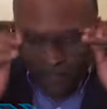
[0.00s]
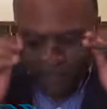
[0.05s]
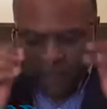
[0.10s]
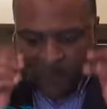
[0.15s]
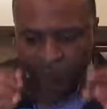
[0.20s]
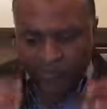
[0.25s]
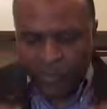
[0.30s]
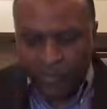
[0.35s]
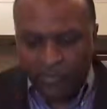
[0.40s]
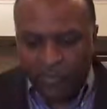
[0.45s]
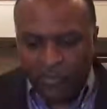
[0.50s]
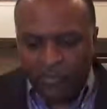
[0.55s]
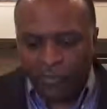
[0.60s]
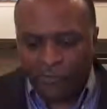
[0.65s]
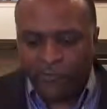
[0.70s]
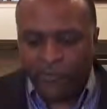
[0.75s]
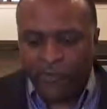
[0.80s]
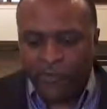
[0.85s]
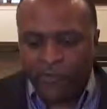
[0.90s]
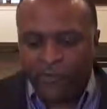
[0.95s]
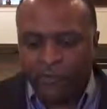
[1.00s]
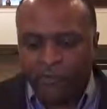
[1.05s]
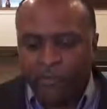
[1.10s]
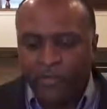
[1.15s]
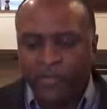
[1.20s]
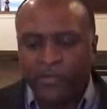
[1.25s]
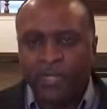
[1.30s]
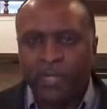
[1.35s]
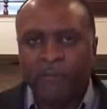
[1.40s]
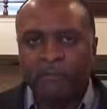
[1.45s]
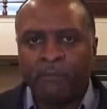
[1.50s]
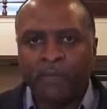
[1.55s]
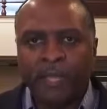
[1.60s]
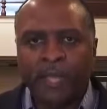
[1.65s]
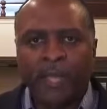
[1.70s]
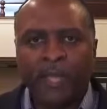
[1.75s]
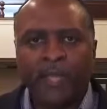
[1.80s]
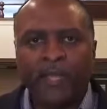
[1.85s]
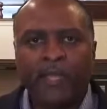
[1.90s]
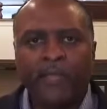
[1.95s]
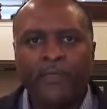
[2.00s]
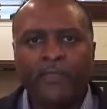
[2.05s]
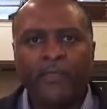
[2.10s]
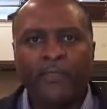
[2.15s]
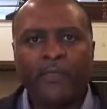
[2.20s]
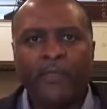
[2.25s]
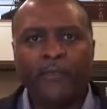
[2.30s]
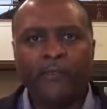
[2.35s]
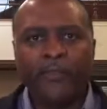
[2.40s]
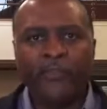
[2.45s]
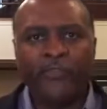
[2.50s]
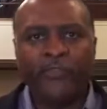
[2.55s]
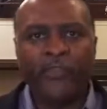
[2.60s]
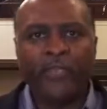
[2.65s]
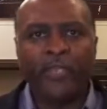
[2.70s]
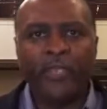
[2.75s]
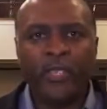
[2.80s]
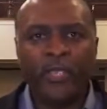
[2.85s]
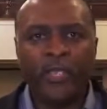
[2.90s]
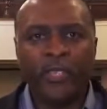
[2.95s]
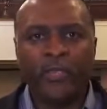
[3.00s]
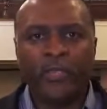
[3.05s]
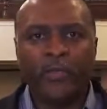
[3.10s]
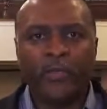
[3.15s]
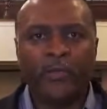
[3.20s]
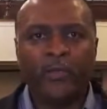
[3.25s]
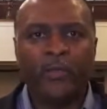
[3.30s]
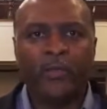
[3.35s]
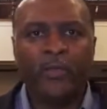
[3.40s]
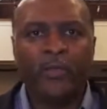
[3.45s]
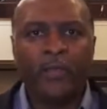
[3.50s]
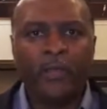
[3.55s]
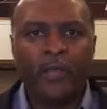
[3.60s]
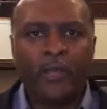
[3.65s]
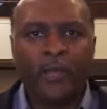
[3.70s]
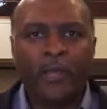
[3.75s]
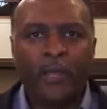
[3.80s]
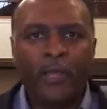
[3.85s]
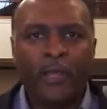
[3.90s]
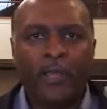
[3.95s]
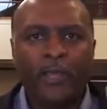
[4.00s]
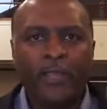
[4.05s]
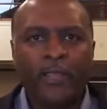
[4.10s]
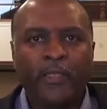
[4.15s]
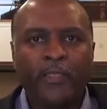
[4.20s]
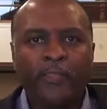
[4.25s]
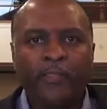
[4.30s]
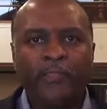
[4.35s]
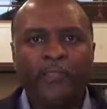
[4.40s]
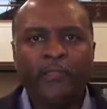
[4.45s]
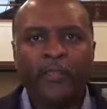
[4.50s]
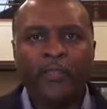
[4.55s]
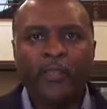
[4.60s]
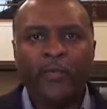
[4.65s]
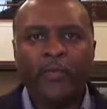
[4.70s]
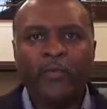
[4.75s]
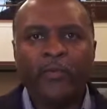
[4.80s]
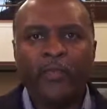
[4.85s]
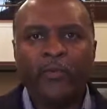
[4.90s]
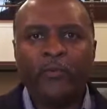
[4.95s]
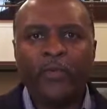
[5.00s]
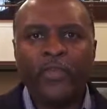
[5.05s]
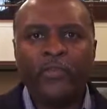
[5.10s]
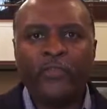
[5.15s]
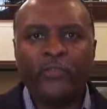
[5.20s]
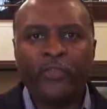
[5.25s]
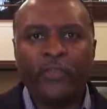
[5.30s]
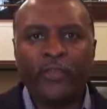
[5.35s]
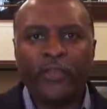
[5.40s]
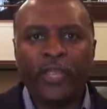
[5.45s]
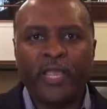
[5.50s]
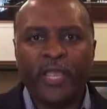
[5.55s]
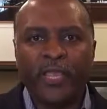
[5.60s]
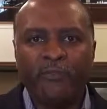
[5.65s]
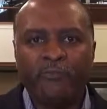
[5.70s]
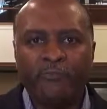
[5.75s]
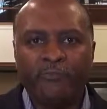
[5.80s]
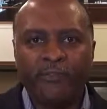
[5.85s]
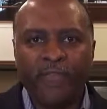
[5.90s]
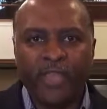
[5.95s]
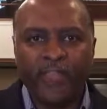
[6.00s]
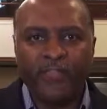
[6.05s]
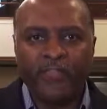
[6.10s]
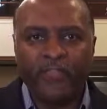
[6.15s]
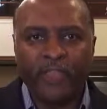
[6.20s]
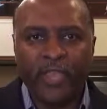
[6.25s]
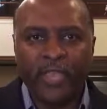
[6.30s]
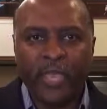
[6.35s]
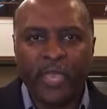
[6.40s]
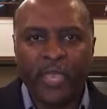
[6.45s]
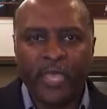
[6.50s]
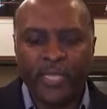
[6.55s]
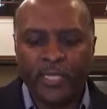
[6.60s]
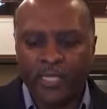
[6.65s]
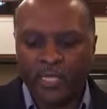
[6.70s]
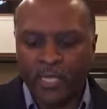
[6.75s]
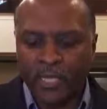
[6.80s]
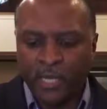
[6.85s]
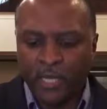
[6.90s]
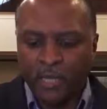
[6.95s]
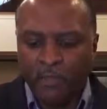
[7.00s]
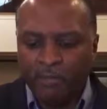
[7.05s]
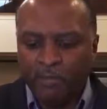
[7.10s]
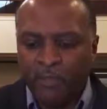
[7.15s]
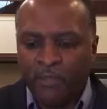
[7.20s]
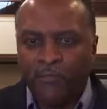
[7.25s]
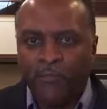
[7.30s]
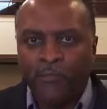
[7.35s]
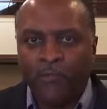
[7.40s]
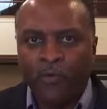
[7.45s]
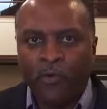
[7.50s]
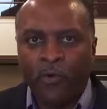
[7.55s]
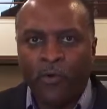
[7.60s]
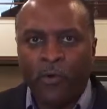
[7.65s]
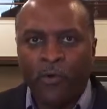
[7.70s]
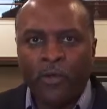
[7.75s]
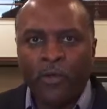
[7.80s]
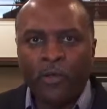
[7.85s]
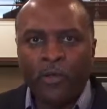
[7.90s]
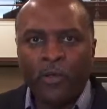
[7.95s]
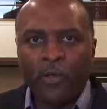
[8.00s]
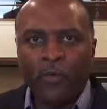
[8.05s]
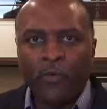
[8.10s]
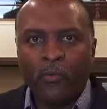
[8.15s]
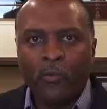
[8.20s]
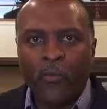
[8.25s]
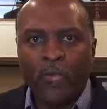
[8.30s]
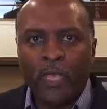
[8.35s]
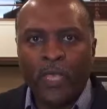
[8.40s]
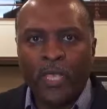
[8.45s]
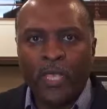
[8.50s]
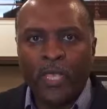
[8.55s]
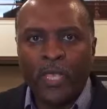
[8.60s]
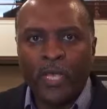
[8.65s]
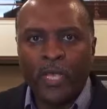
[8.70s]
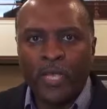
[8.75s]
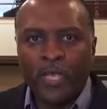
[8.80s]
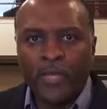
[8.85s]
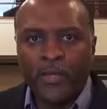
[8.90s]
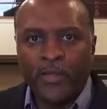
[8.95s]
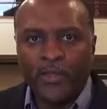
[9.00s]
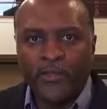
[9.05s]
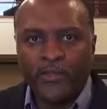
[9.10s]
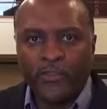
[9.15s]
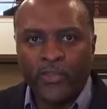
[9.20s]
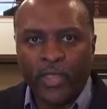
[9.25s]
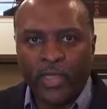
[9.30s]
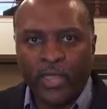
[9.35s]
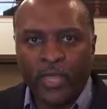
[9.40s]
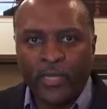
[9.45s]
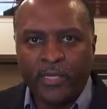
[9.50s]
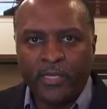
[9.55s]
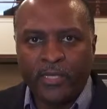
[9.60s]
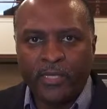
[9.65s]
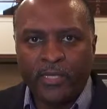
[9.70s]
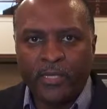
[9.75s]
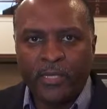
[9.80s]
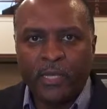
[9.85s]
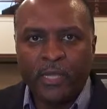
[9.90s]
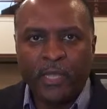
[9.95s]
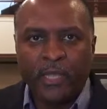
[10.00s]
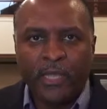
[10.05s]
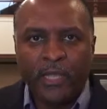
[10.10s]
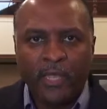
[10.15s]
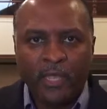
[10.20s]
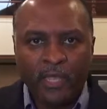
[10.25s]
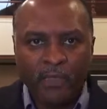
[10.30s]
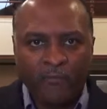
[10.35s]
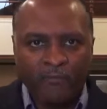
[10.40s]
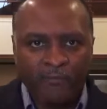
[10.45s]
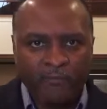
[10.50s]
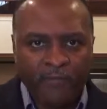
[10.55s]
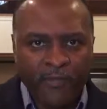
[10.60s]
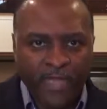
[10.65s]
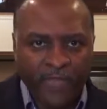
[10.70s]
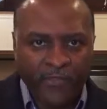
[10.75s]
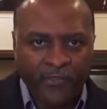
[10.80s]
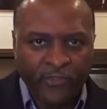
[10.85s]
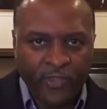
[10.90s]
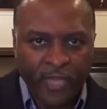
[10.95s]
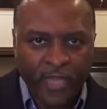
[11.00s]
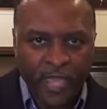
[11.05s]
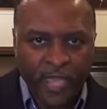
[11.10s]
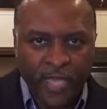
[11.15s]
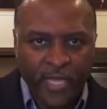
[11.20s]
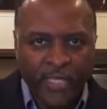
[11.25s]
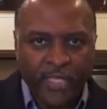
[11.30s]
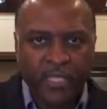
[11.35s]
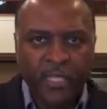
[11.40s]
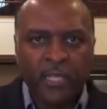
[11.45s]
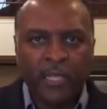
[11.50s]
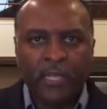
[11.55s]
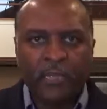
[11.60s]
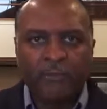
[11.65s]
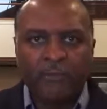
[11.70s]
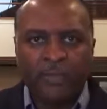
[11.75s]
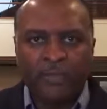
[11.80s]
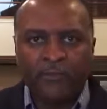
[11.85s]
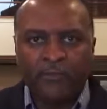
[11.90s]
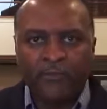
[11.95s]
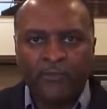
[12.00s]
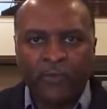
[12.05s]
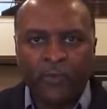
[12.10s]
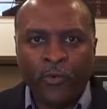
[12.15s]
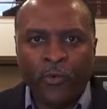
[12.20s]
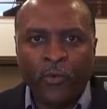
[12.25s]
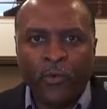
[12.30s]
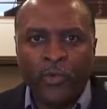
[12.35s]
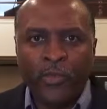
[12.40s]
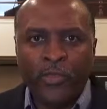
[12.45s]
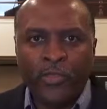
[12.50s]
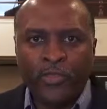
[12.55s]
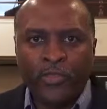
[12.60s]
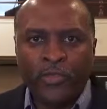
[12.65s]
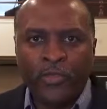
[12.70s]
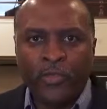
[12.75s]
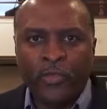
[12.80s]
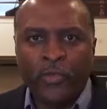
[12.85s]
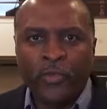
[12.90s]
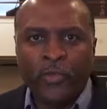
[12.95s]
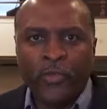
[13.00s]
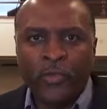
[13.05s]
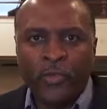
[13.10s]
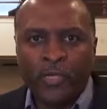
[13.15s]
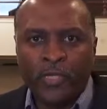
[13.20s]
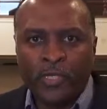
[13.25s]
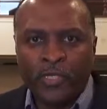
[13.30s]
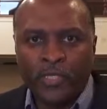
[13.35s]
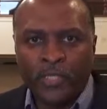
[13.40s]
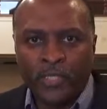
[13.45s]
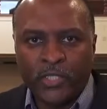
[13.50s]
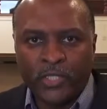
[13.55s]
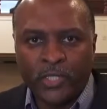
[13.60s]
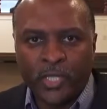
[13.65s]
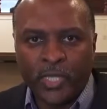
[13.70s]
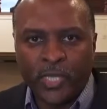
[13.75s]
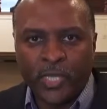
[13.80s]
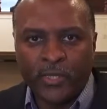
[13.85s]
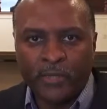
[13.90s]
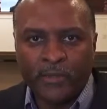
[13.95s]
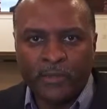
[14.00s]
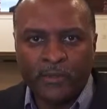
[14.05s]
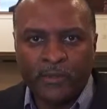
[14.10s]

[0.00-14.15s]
And so the first building block that we see here is that we should investigate before we initiate. Investigate before you initiate.